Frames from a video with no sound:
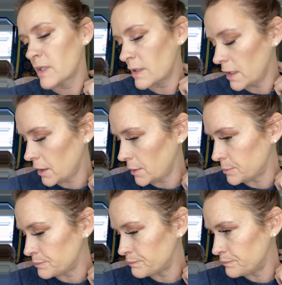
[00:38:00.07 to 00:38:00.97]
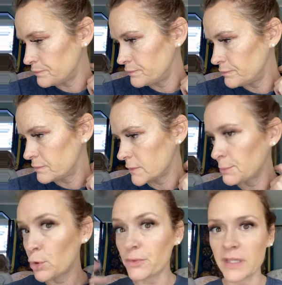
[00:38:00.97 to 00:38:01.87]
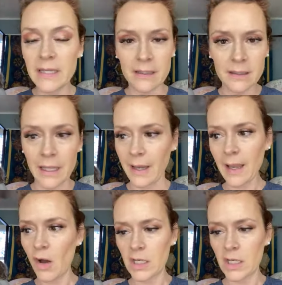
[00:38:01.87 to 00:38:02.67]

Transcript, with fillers: um, the pool was heated. Like I got